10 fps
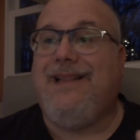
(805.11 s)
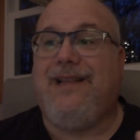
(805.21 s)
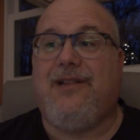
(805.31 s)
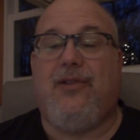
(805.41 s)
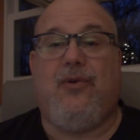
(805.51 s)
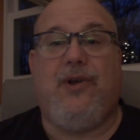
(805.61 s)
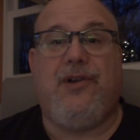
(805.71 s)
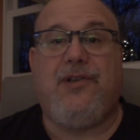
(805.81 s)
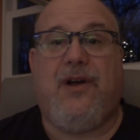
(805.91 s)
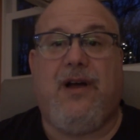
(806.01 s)
Let the
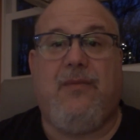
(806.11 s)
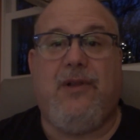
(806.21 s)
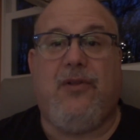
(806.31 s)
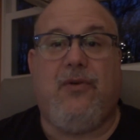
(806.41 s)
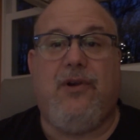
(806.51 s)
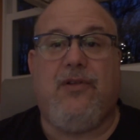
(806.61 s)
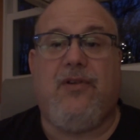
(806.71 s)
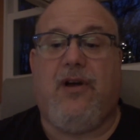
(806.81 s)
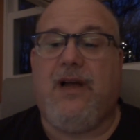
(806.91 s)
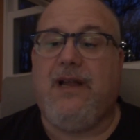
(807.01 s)
lawyer talk when the lawyer's
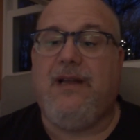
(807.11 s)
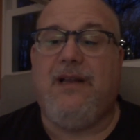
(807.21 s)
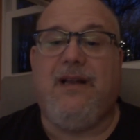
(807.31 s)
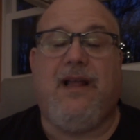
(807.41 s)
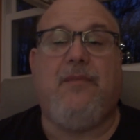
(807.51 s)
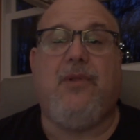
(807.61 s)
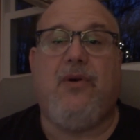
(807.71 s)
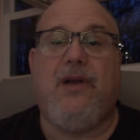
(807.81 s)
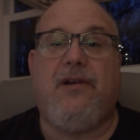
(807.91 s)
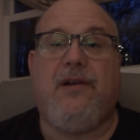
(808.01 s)
talking. Let him
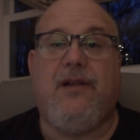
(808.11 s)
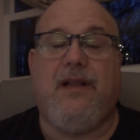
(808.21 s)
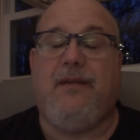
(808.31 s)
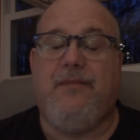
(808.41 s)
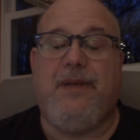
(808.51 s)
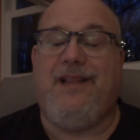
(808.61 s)
lawyer. Let him